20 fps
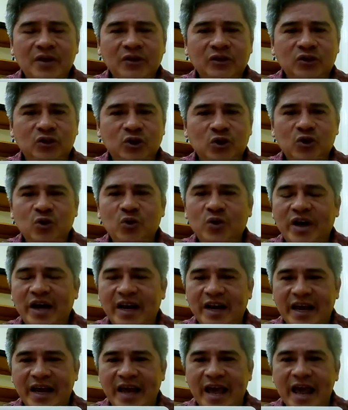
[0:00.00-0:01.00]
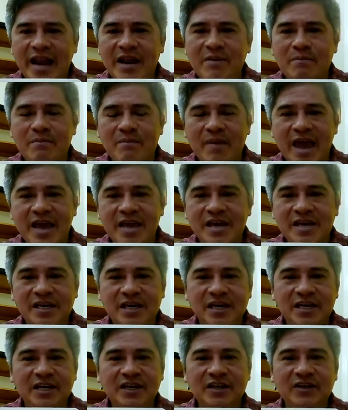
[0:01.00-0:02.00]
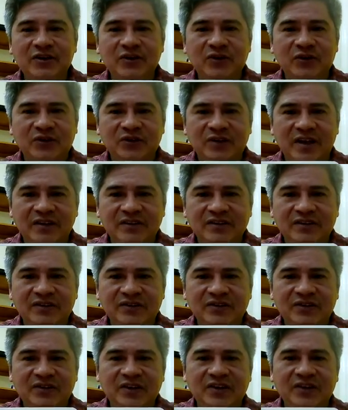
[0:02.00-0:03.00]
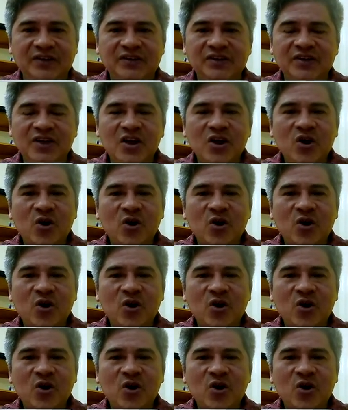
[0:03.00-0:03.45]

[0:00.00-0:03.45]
So you can again make your sentences,